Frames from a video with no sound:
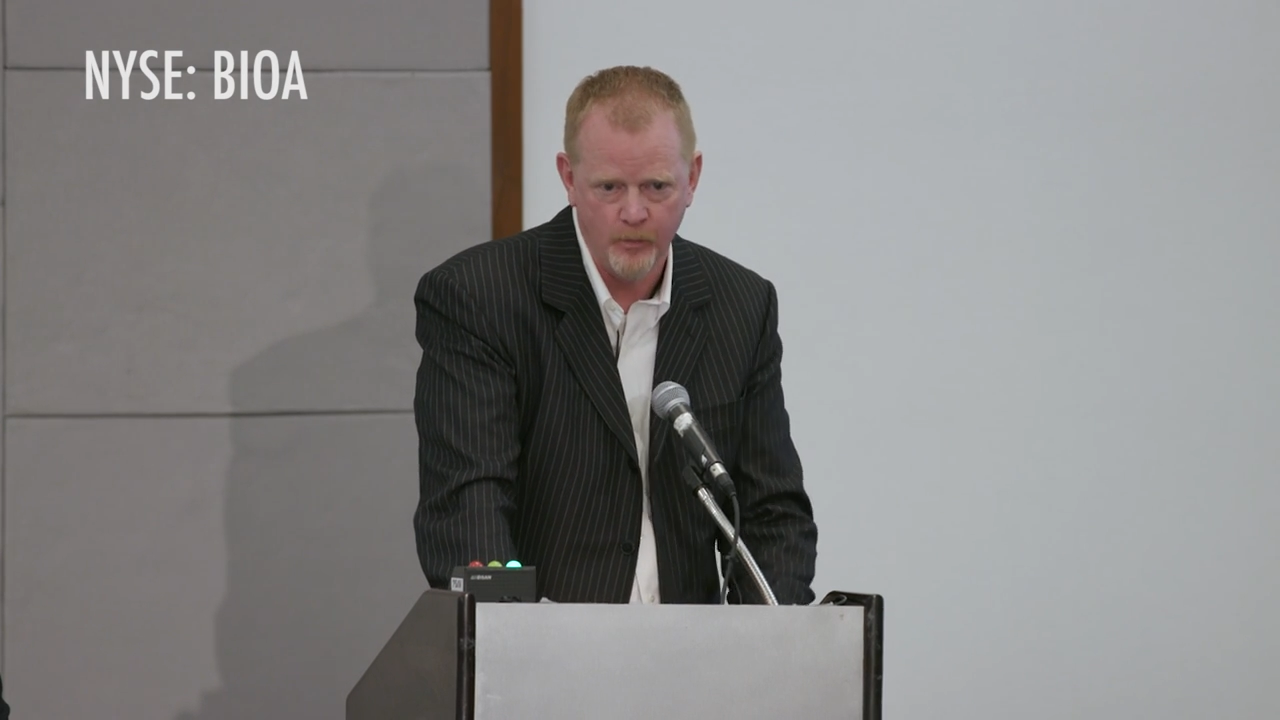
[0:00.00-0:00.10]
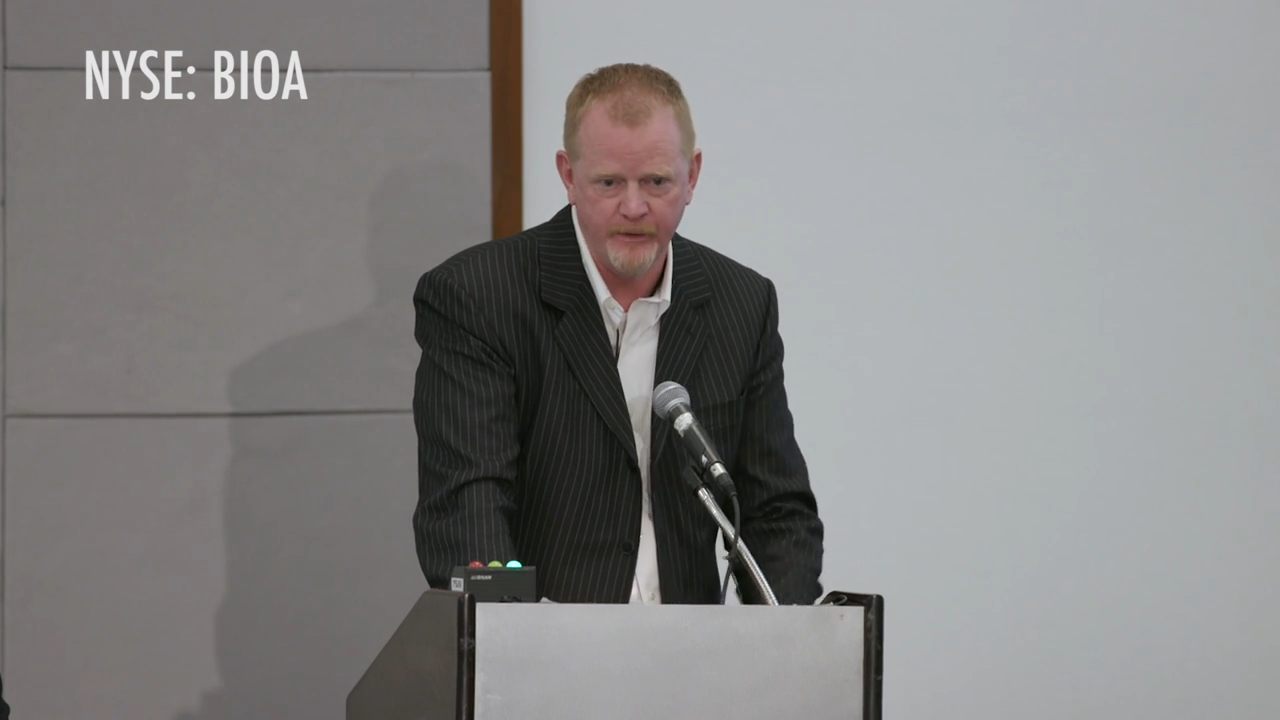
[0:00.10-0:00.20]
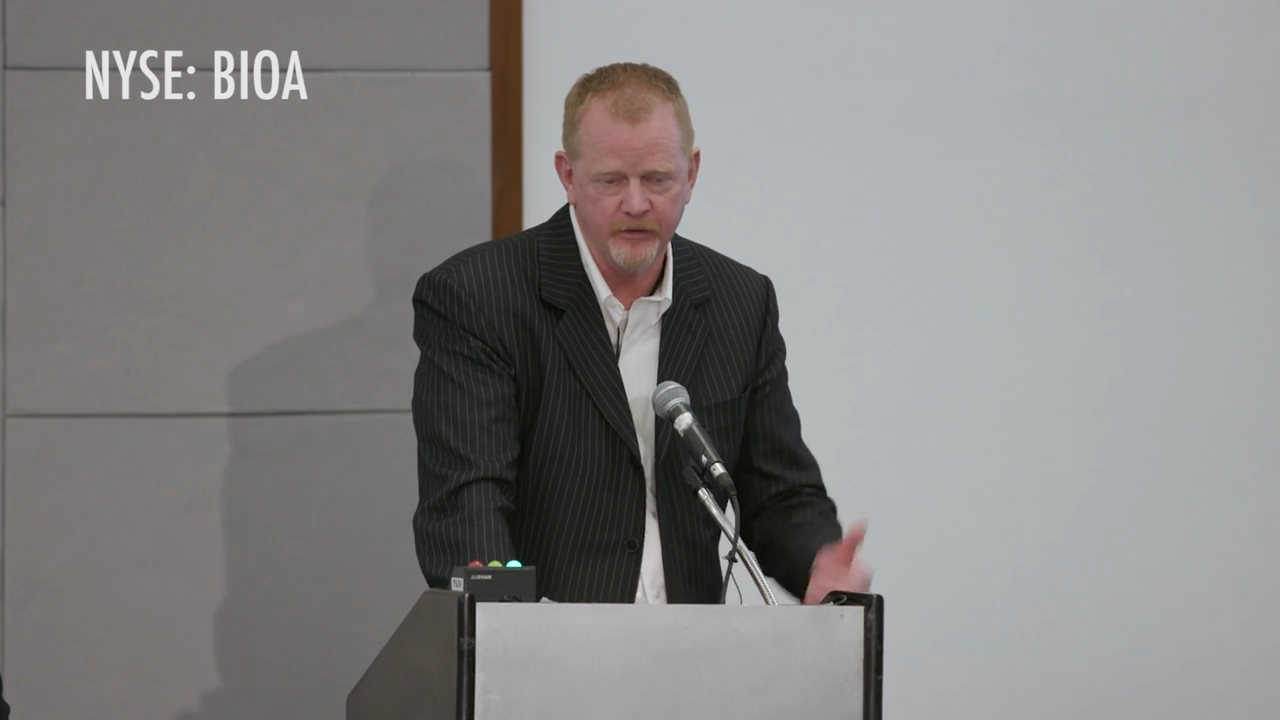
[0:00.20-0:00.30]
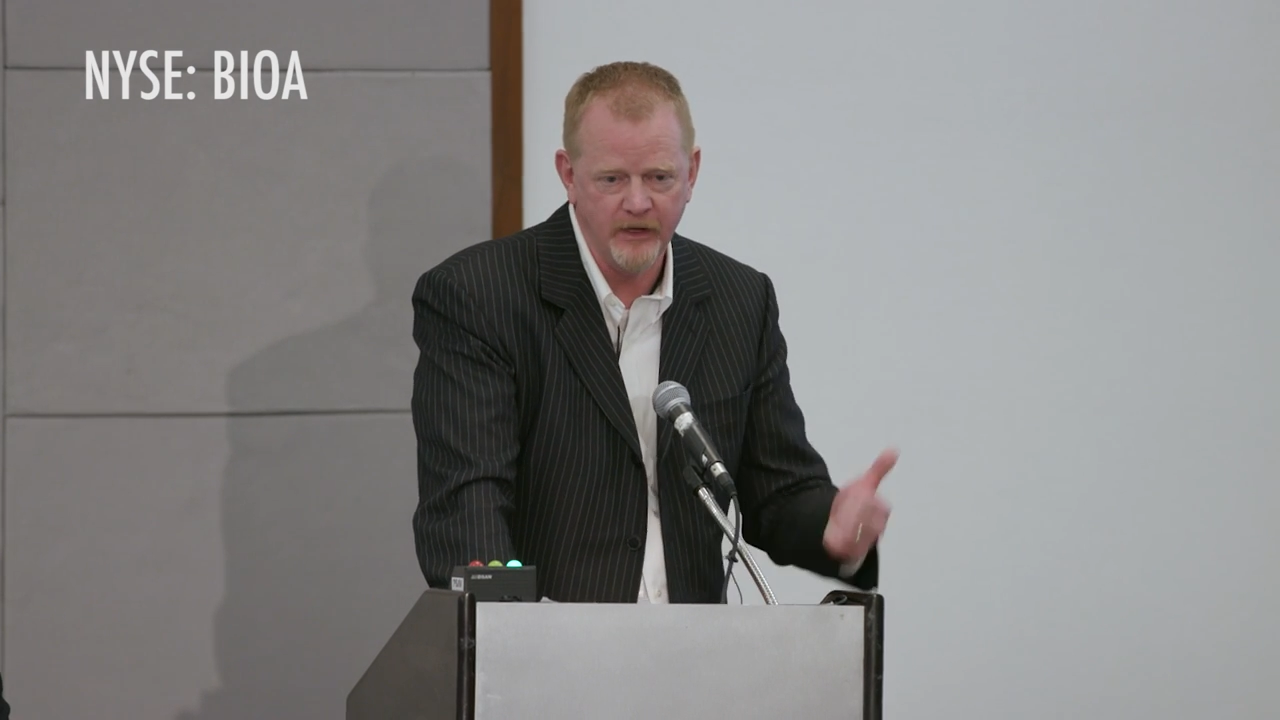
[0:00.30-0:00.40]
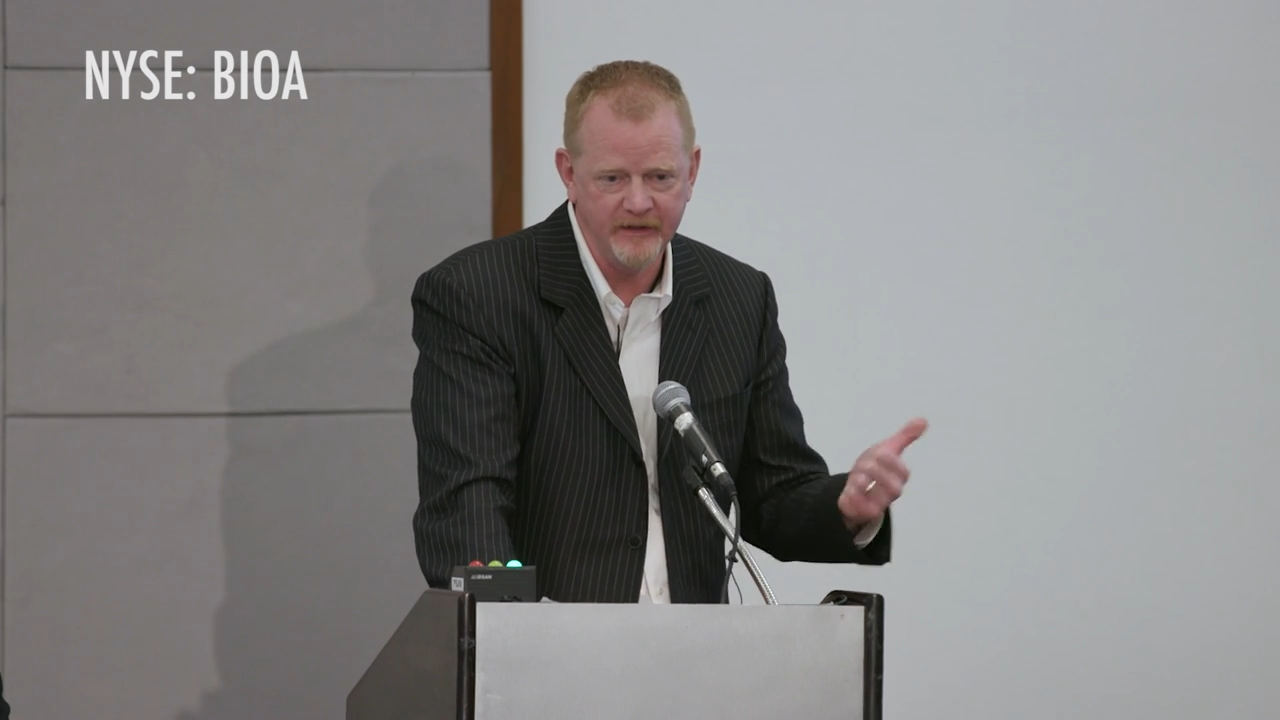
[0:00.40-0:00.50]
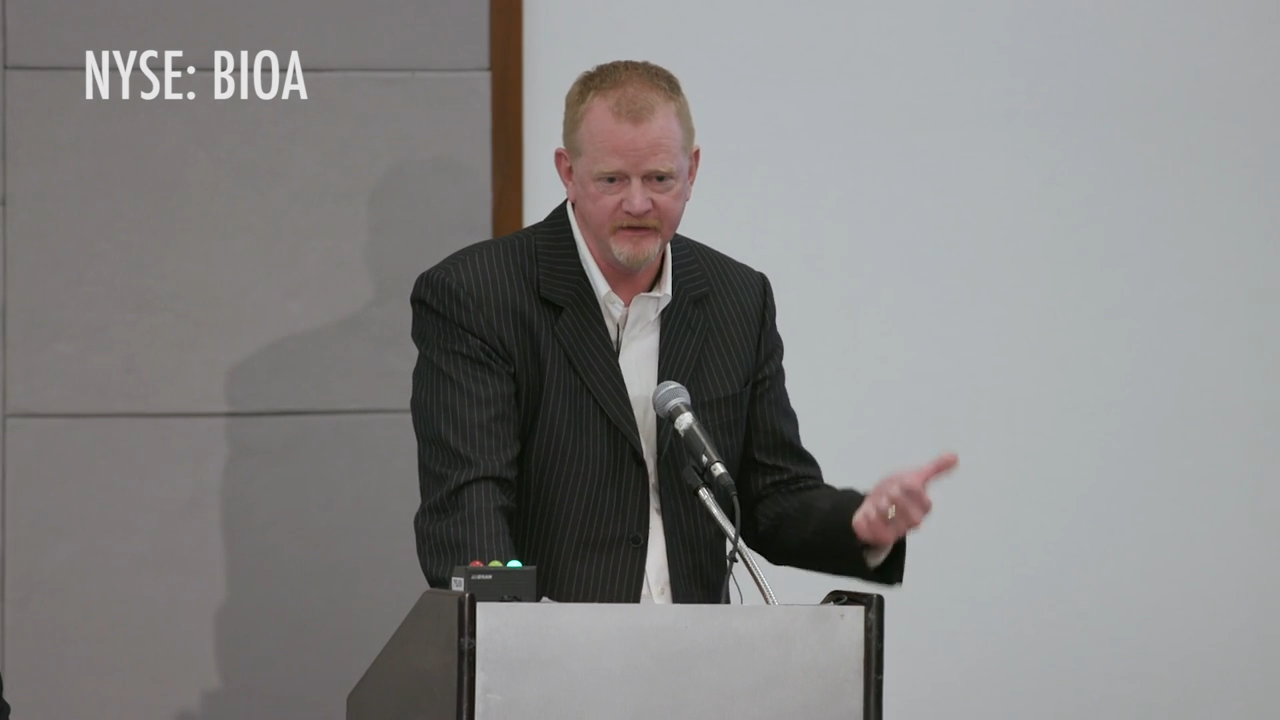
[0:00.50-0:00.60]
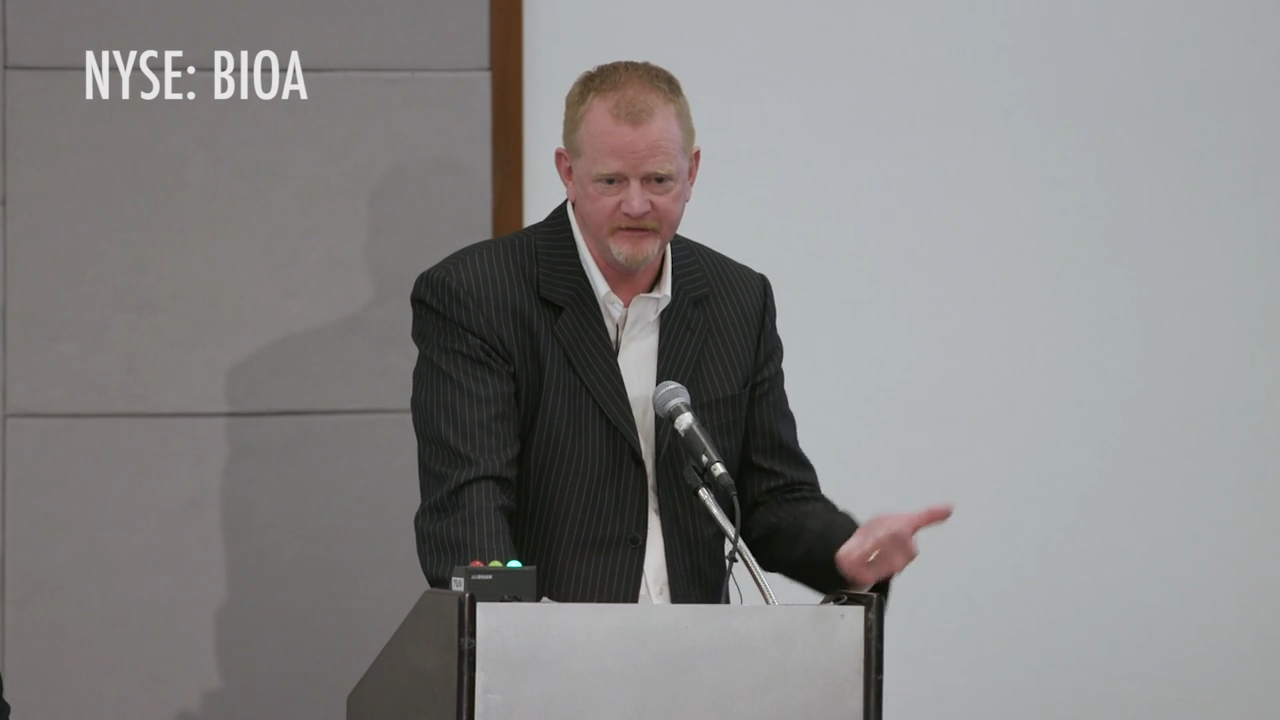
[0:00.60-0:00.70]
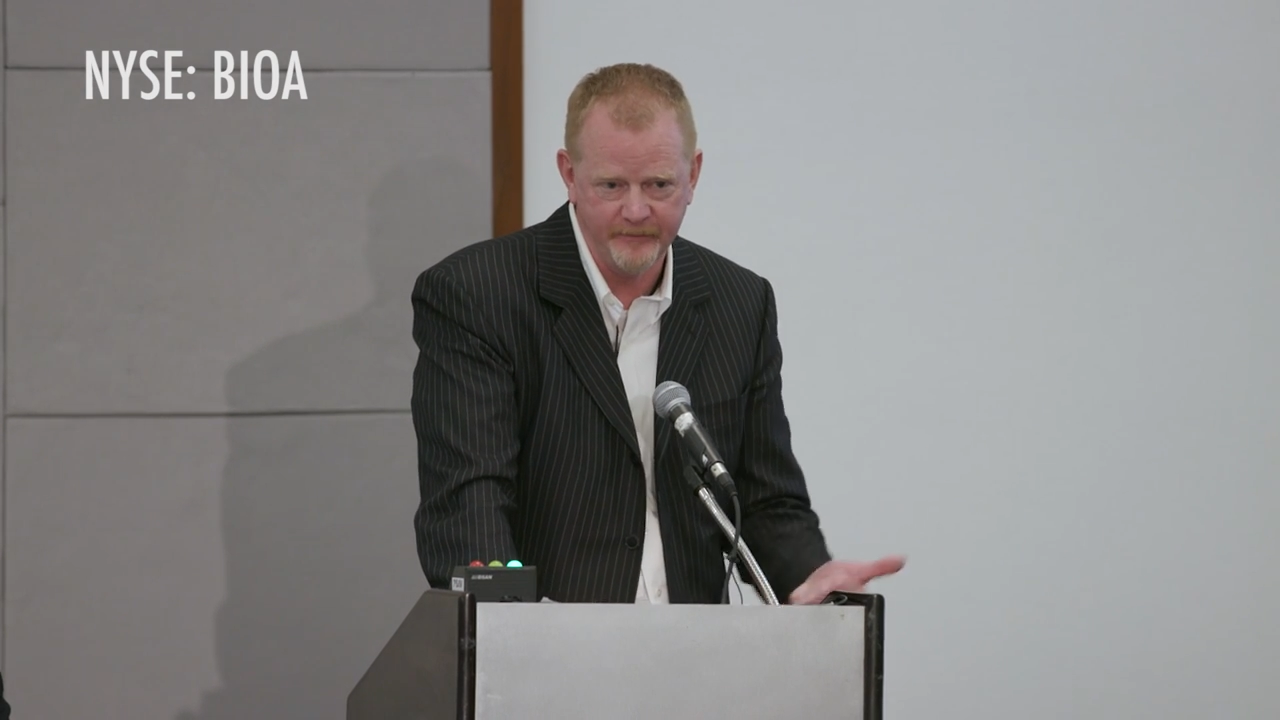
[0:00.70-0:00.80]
We do not need